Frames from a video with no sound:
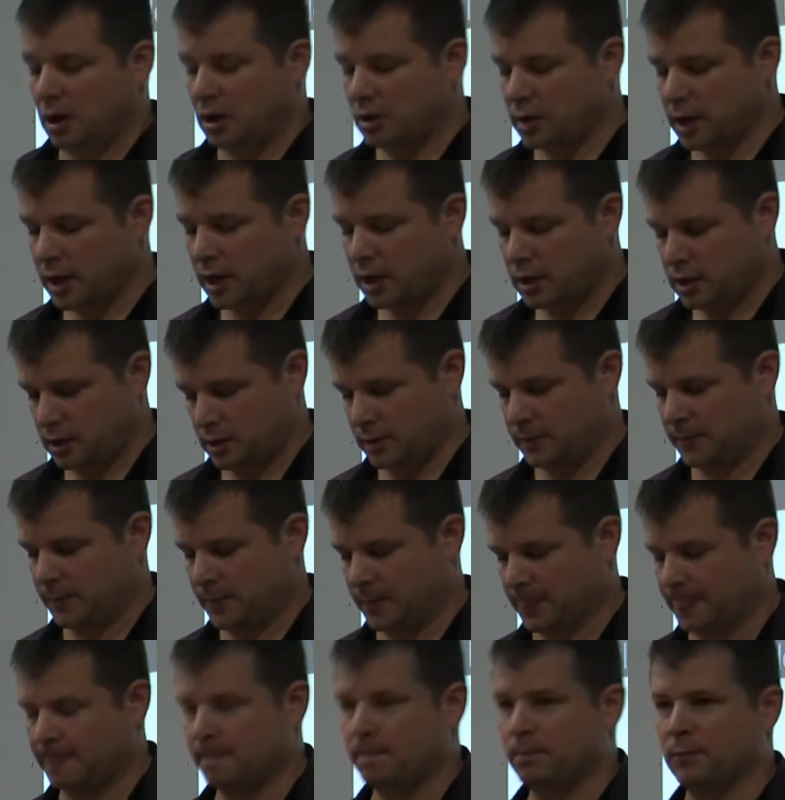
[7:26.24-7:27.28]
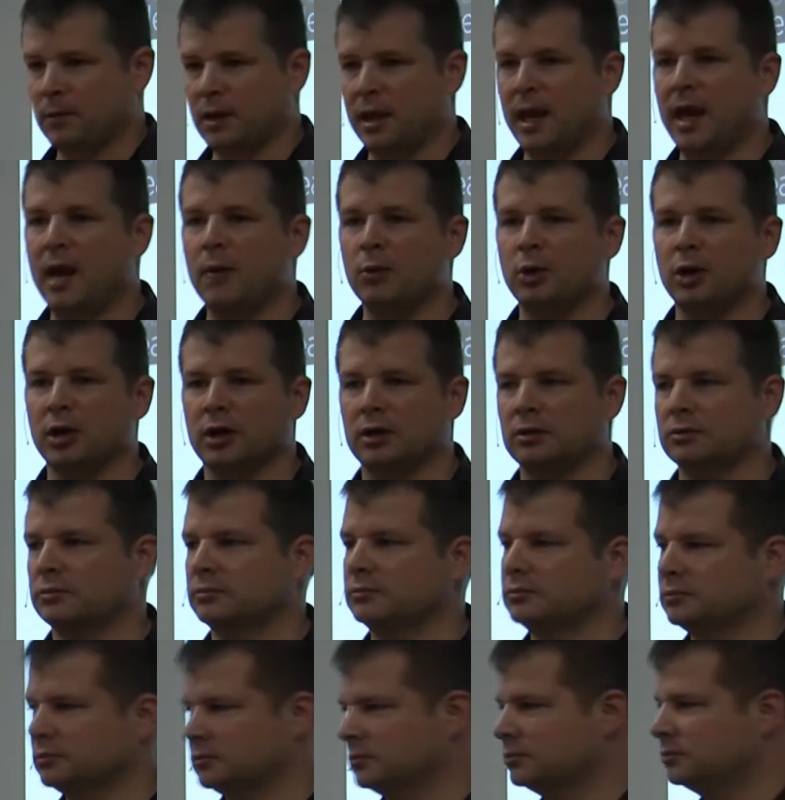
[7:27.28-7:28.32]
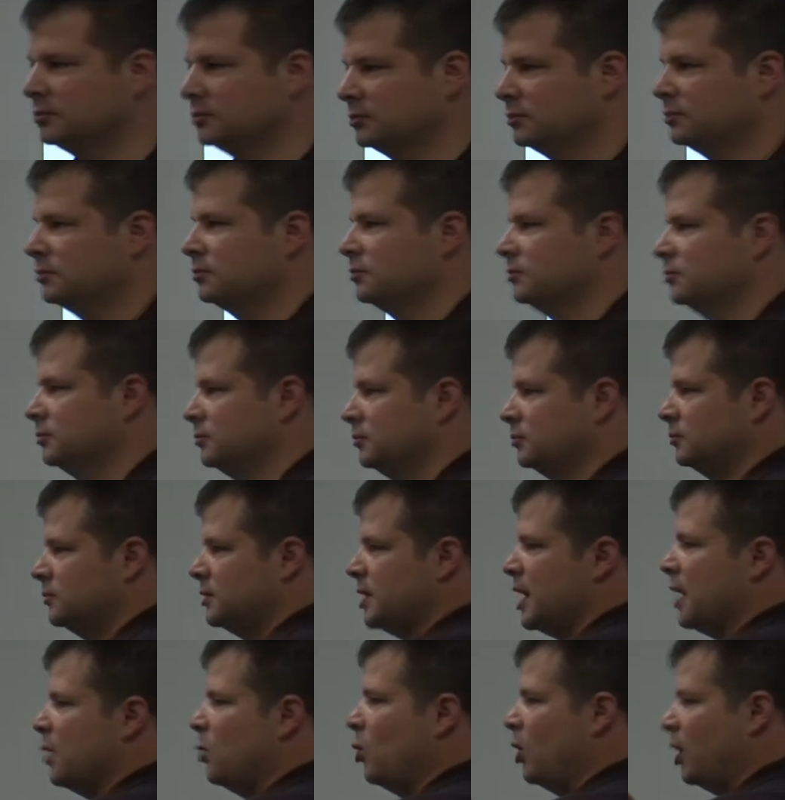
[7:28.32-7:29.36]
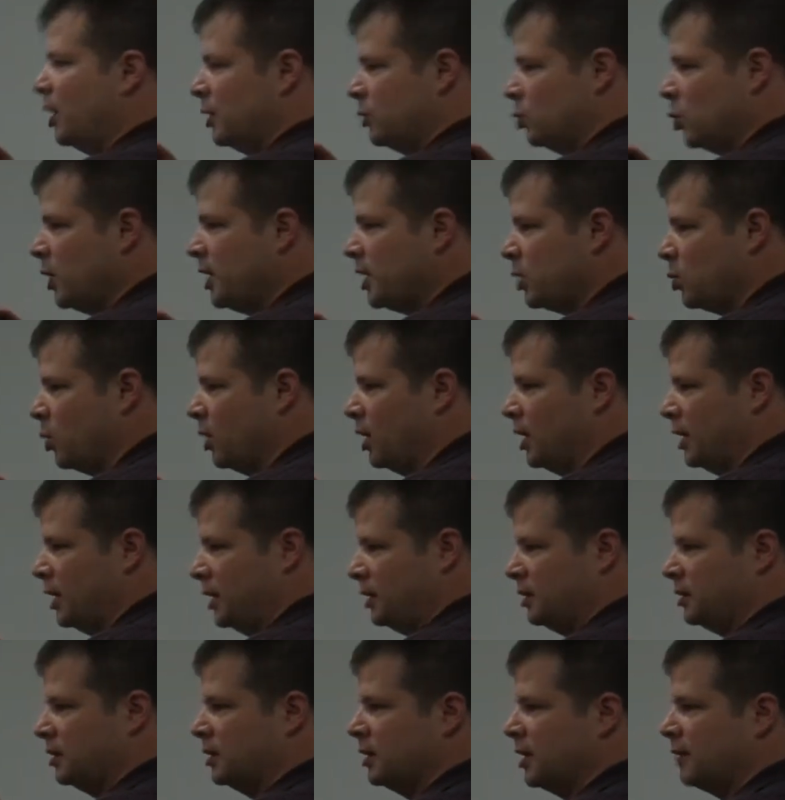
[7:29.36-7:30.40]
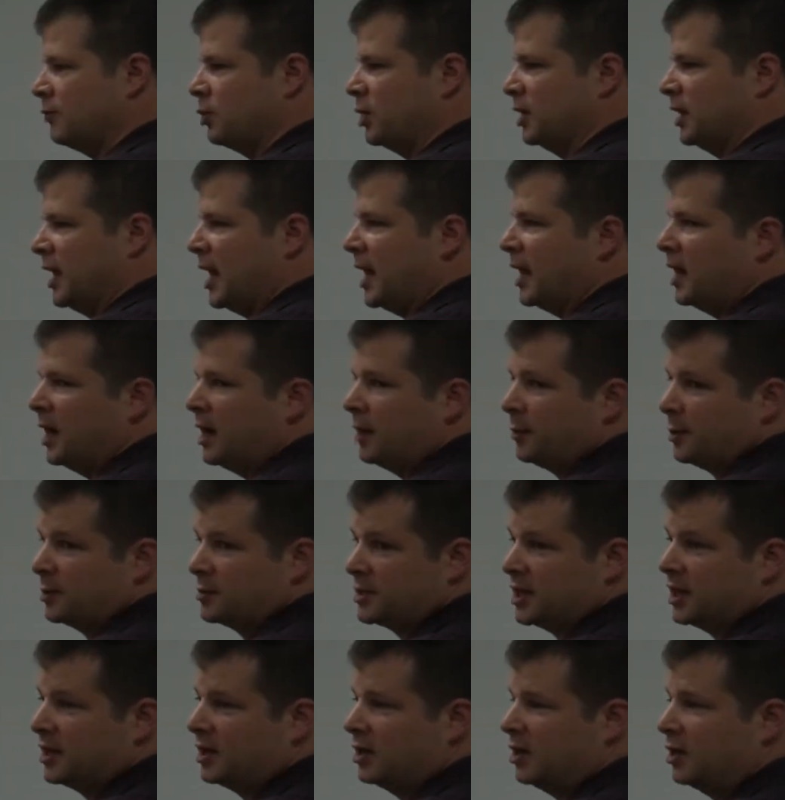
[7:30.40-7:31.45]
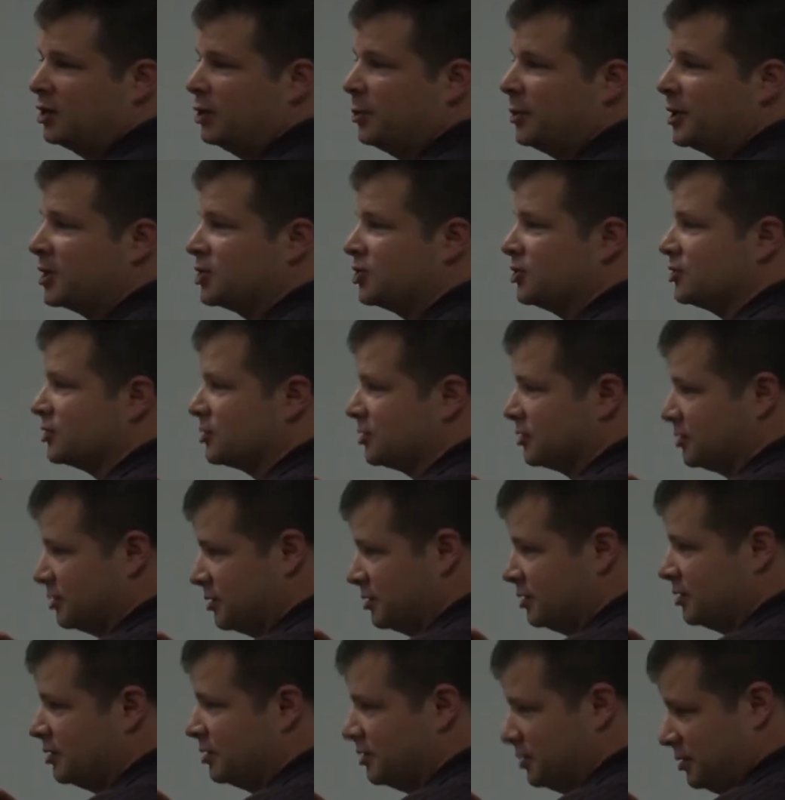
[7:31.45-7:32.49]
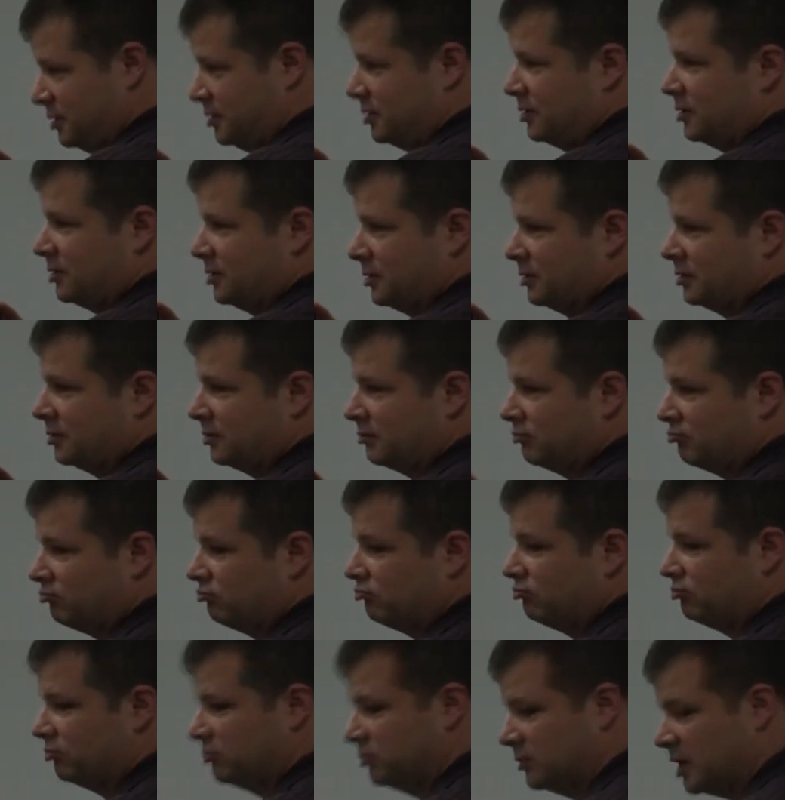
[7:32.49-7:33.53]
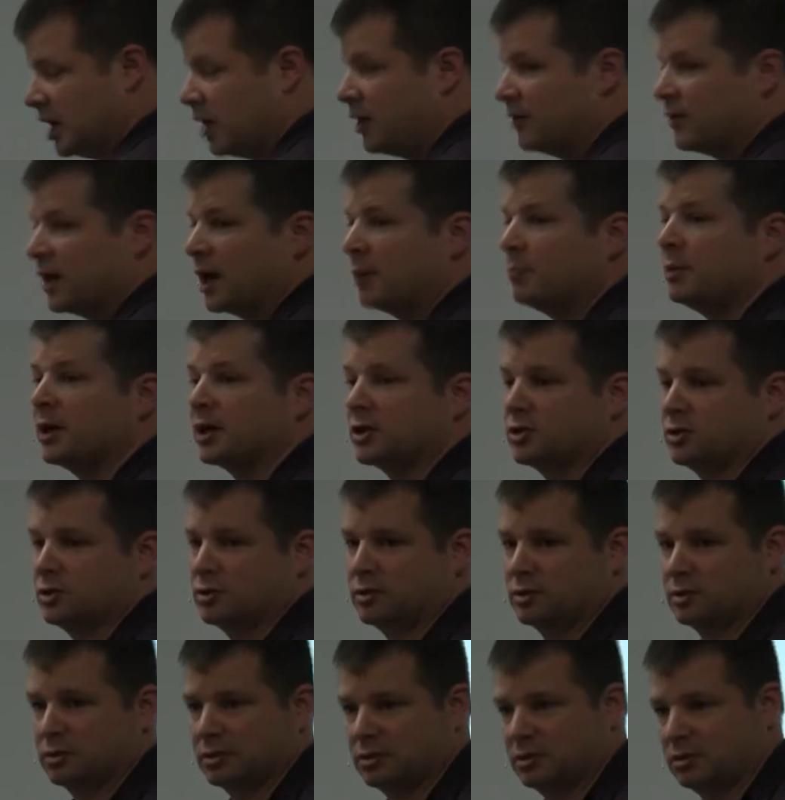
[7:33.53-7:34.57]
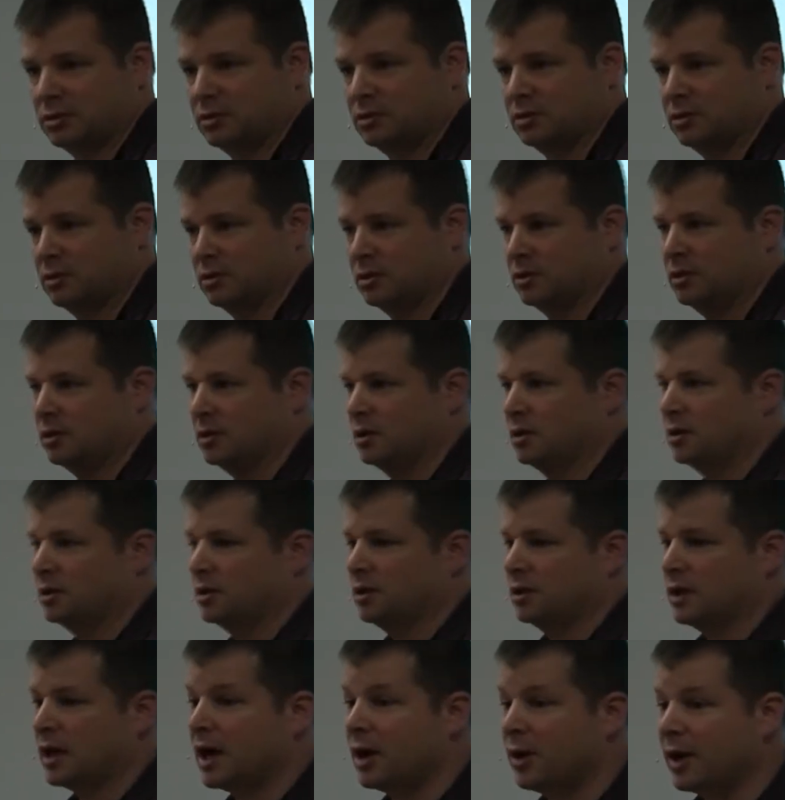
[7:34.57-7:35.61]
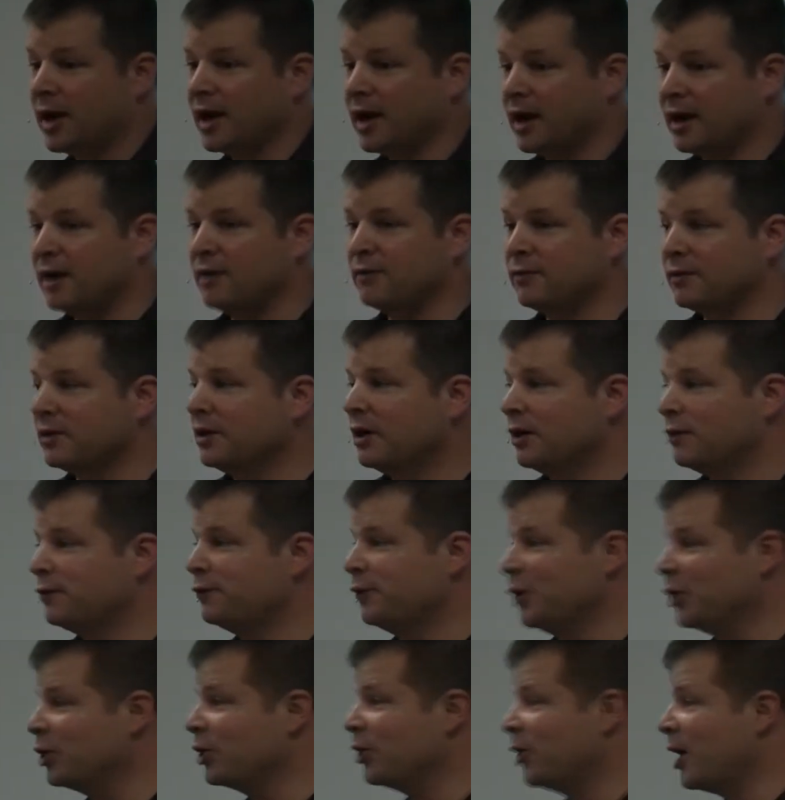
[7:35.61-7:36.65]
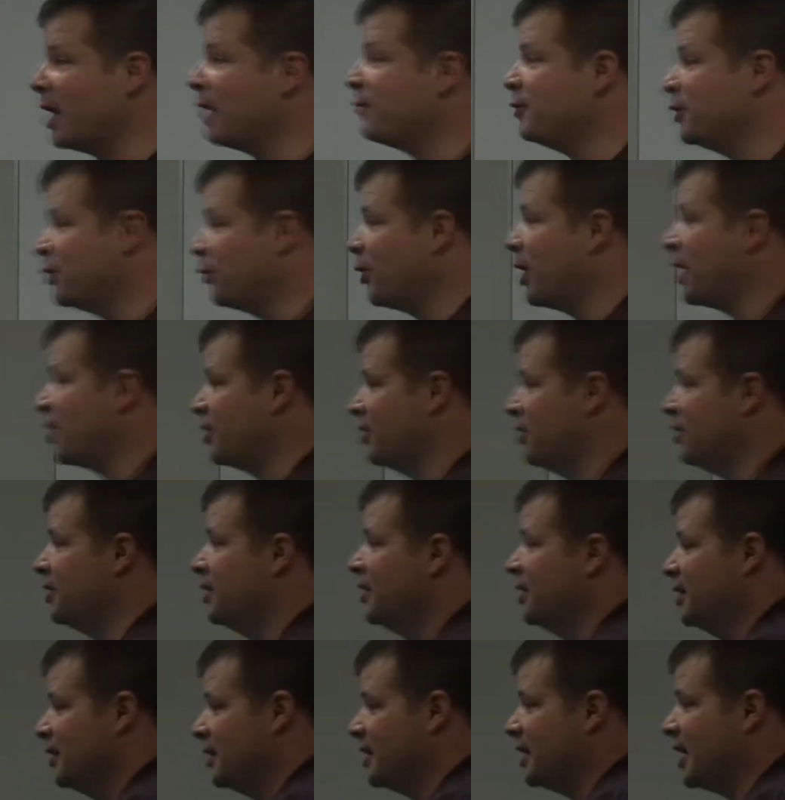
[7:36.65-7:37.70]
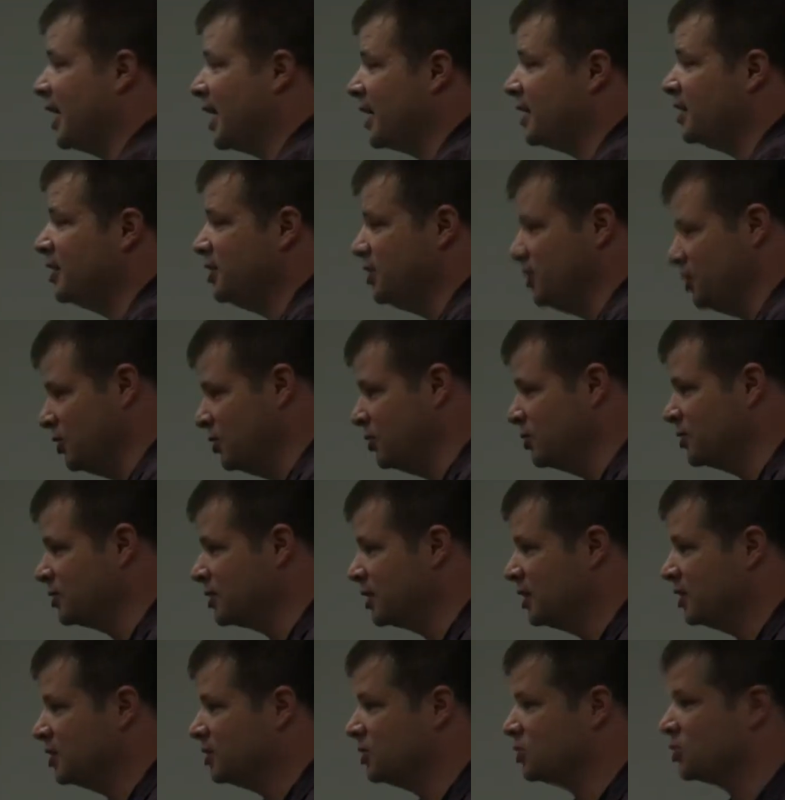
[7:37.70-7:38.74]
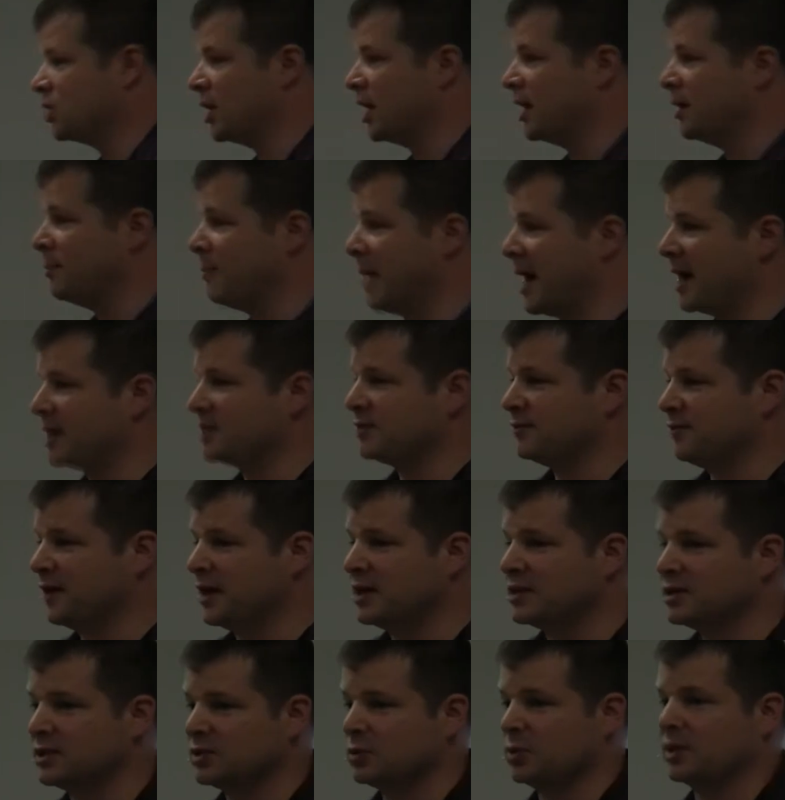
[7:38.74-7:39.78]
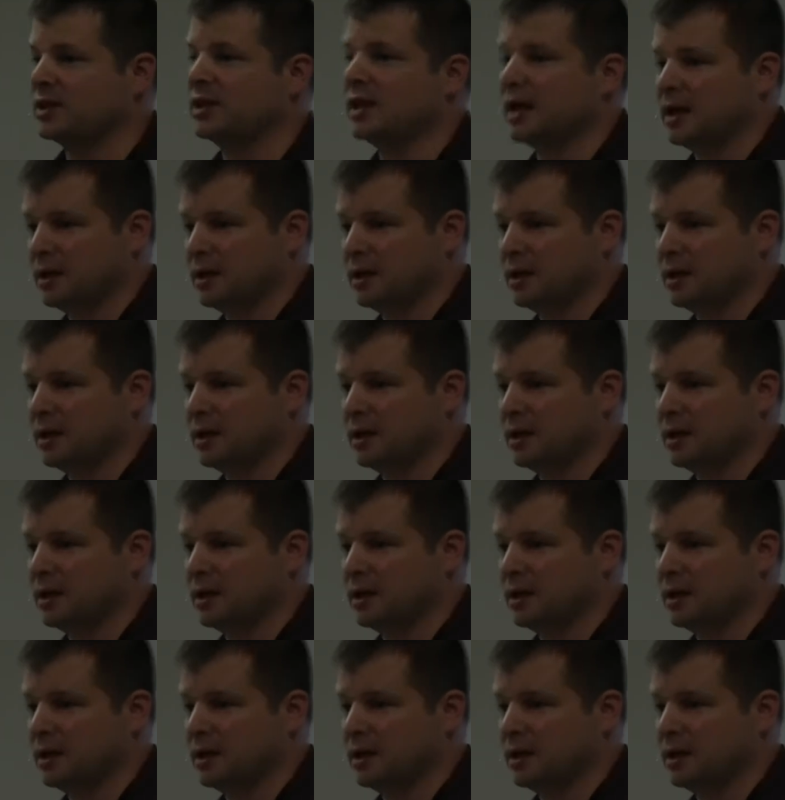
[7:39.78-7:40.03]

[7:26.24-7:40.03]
Okay, camera. Day 1, week 1. Everyone line up. I'm taking all your pictures. Now I've got pictures. Now I have a photographic record that I can use to try to match faces with